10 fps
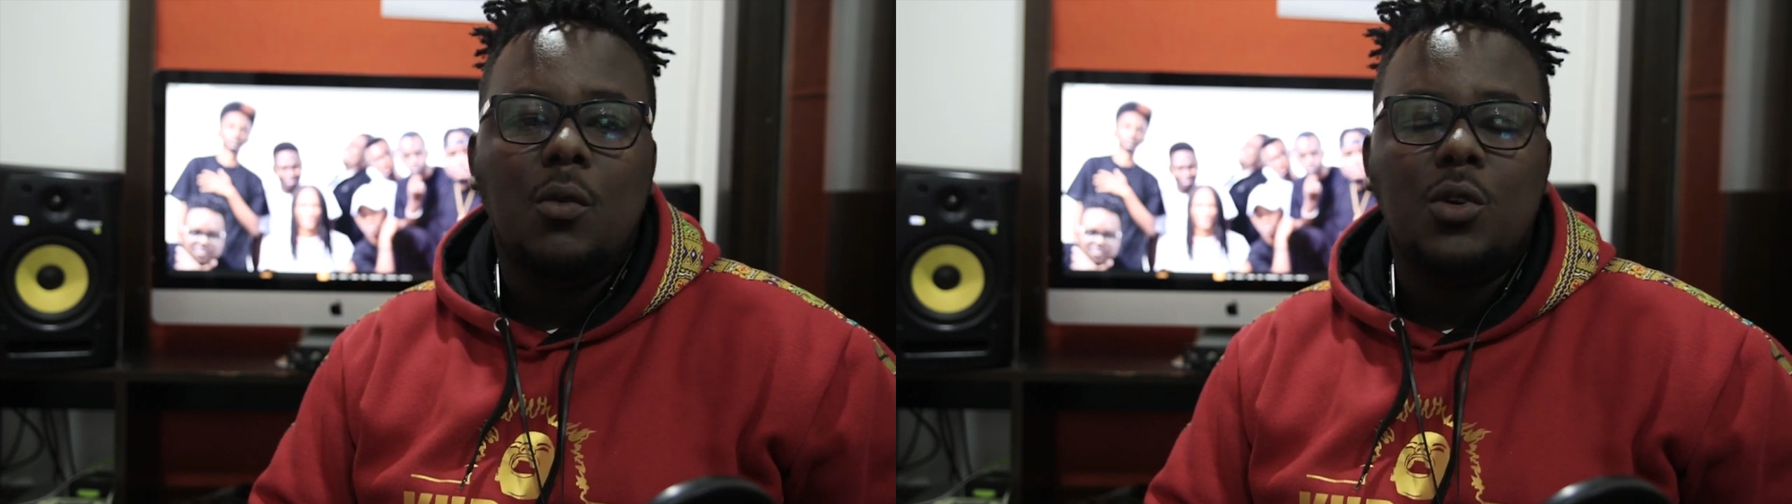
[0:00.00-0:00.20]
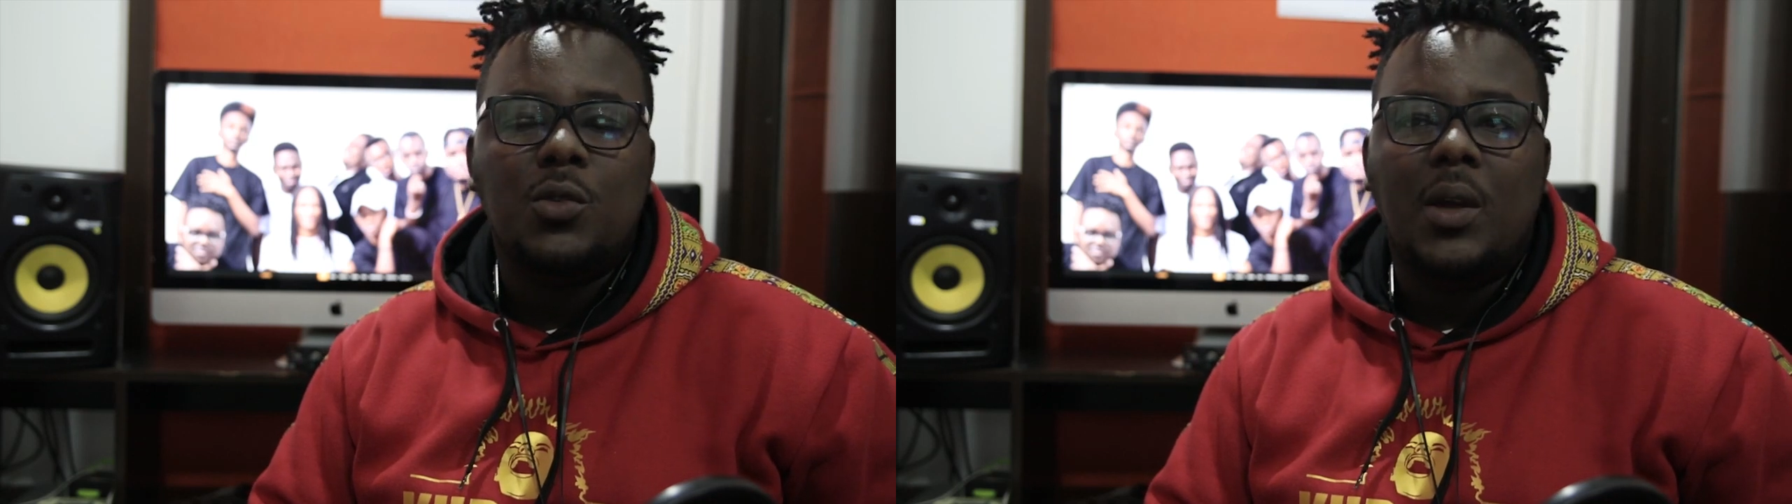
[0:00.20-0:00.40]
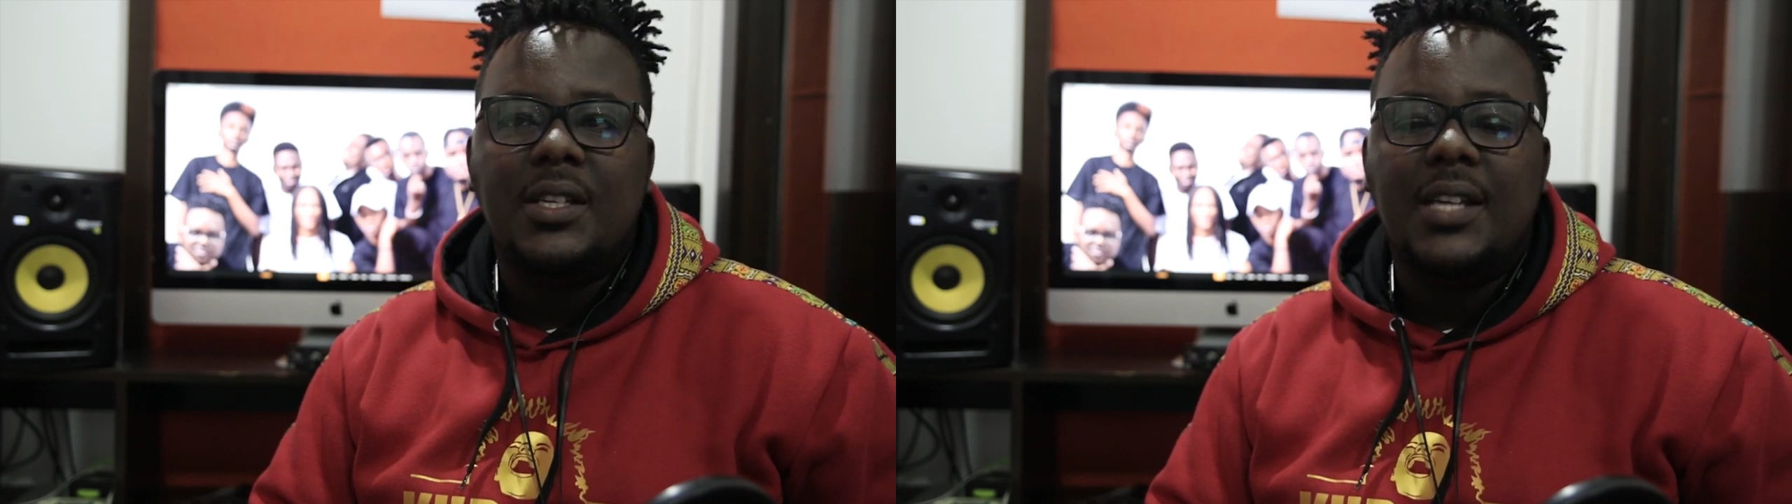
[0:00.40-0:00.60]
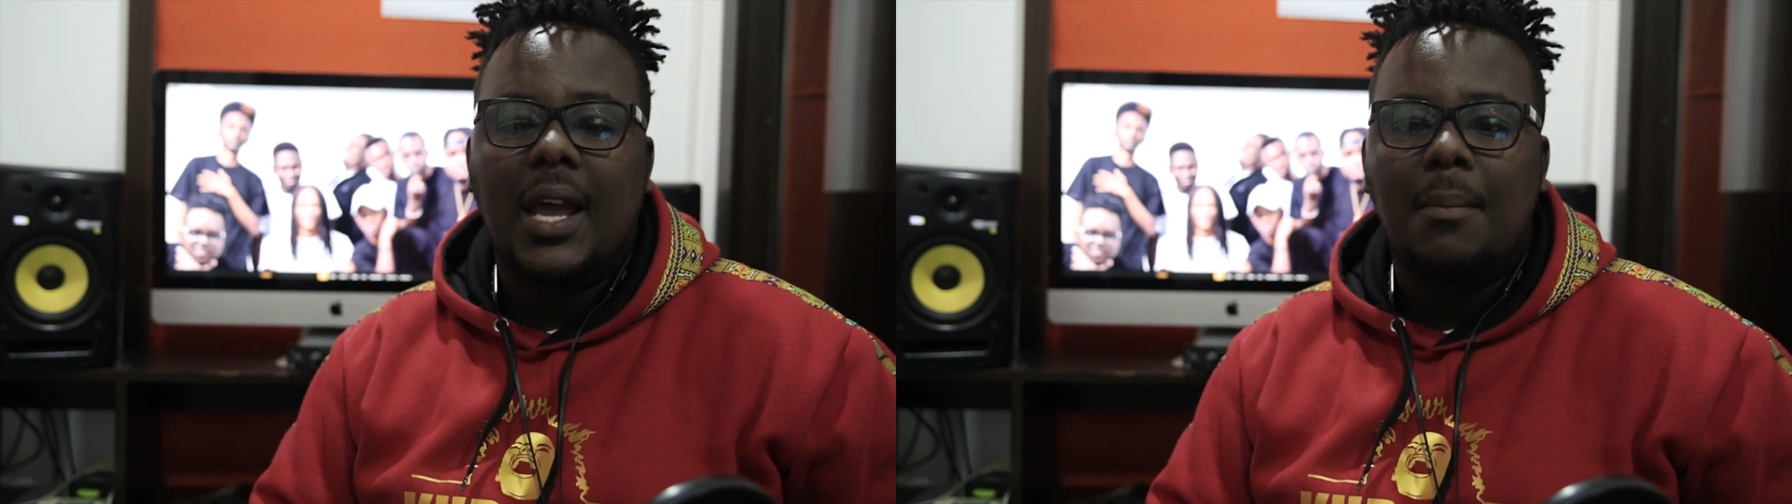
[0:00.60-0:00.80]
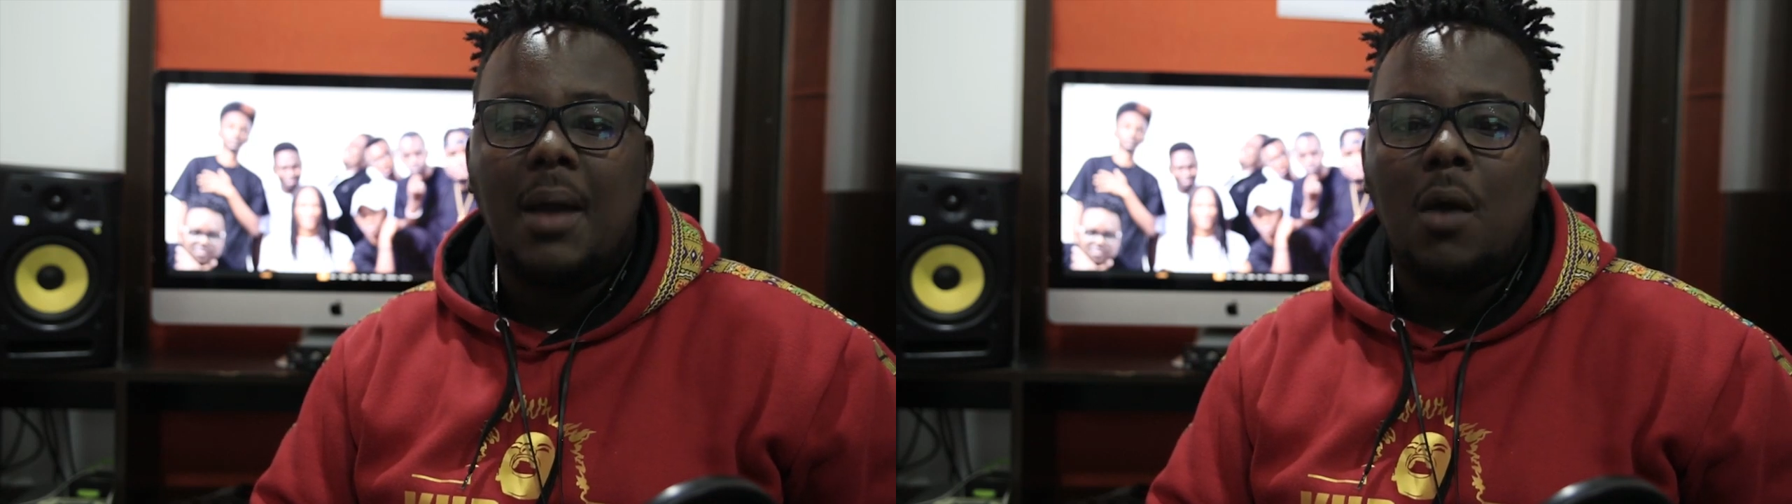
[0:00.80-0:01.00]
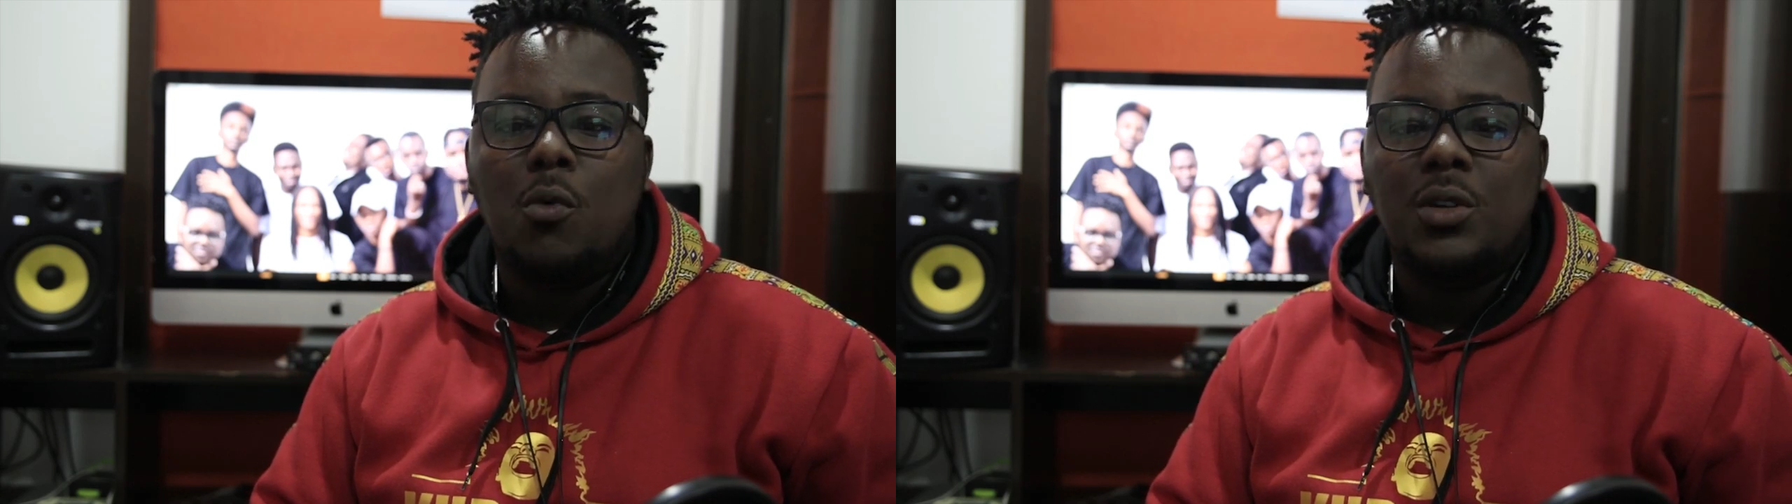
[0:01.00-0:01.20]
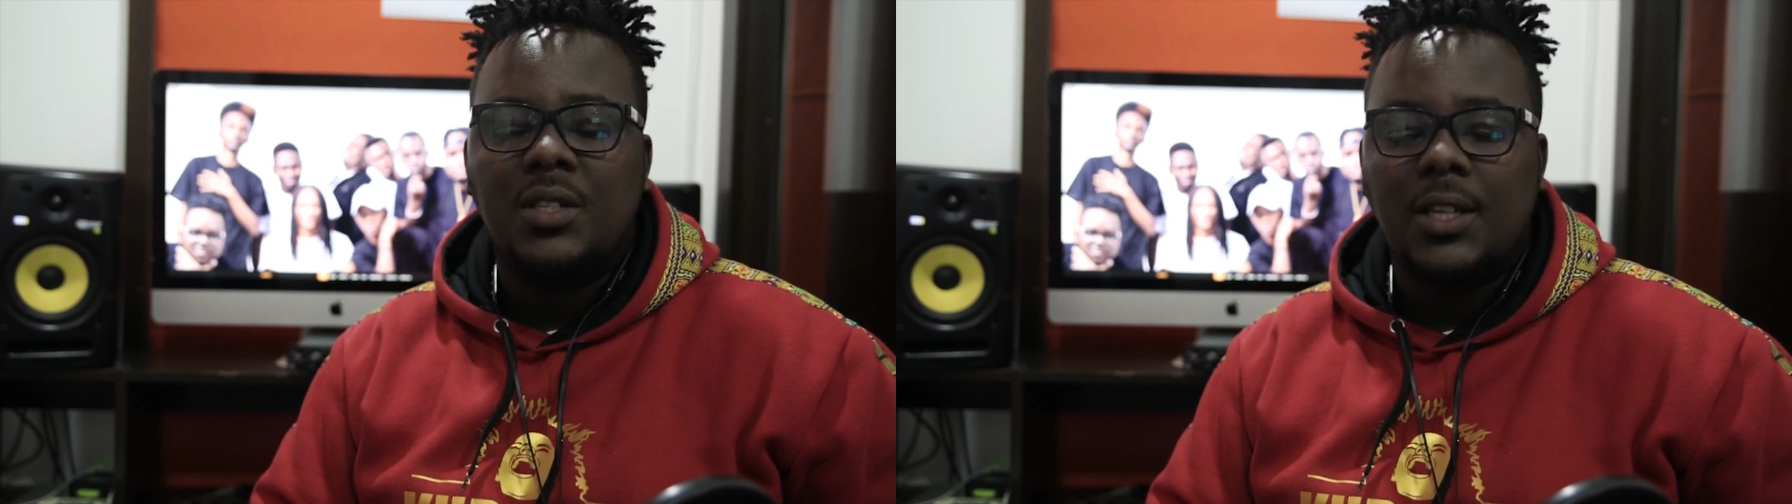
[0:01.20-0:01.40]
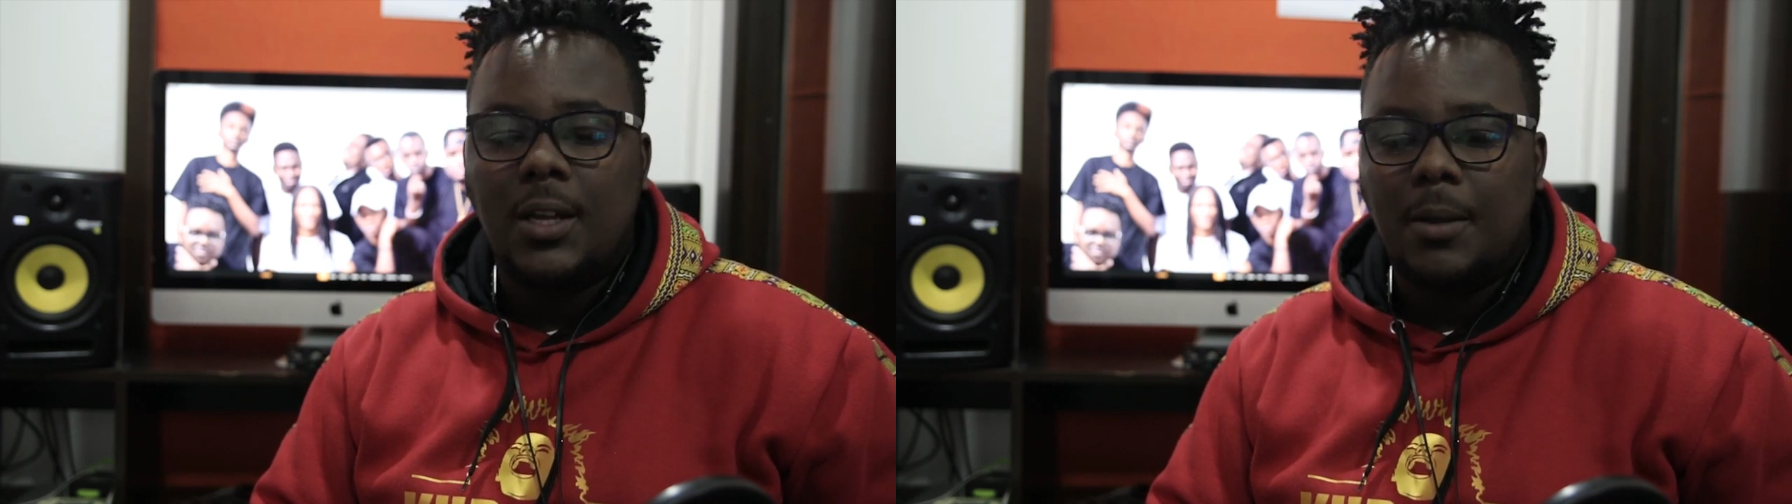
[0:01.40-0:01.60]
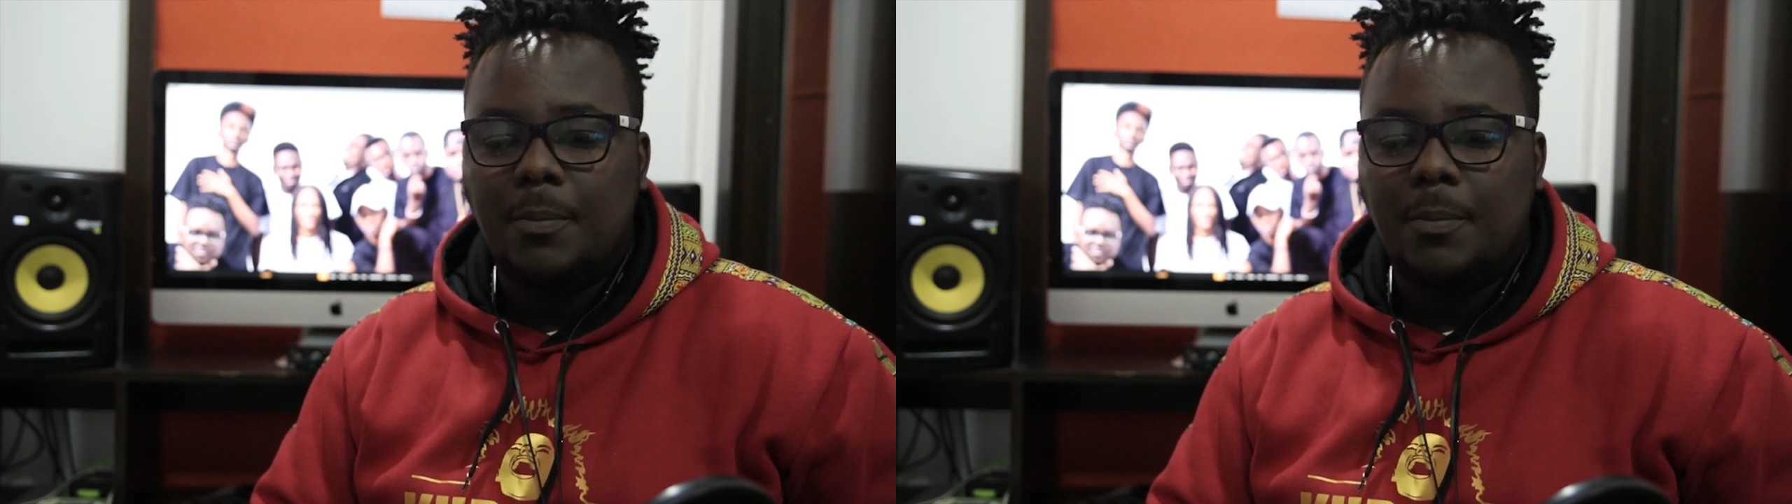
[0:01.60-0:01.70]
was one time I was